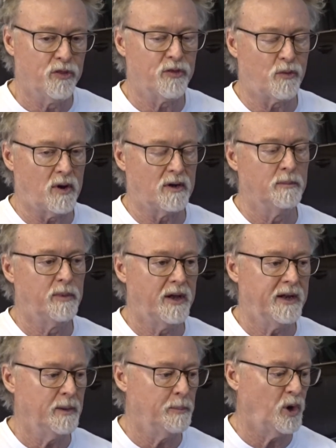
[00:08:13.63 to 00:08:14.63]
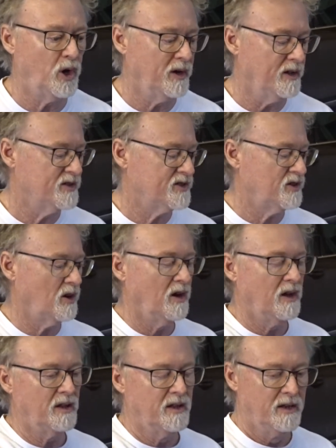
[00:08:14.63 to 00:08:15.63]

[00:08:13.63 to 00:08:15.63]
throttle body apart and saw